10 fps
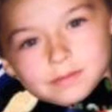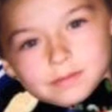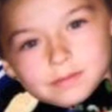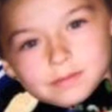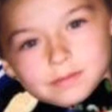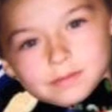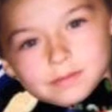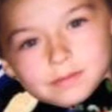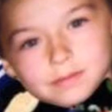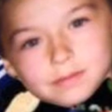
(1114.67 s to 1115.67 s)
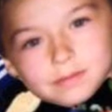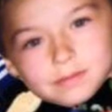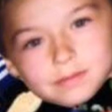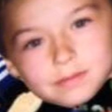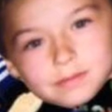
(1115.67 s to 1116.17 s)

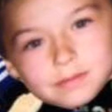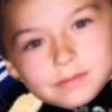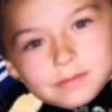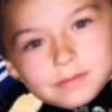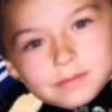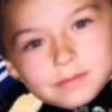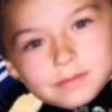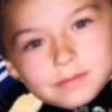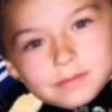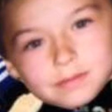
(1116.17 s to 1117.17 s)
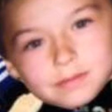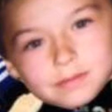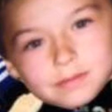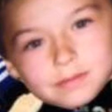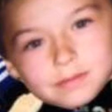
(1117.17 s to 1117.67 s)

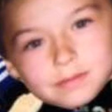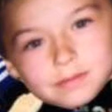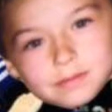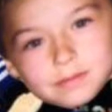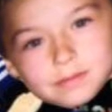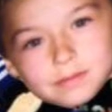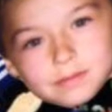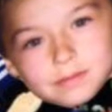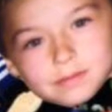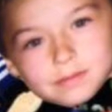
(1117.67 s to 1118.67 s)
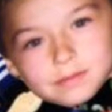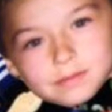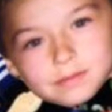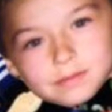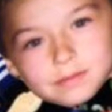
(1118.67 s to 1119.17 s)

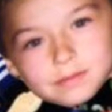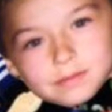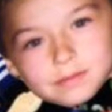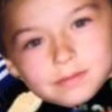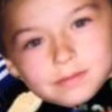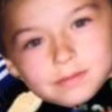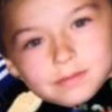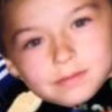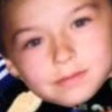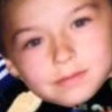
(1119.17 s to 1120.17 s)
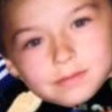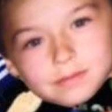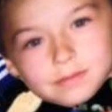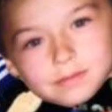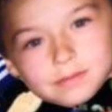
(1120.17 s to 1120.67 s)

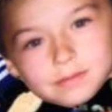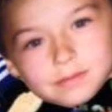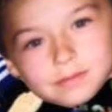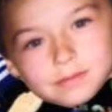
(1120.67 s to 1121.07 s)
(silent)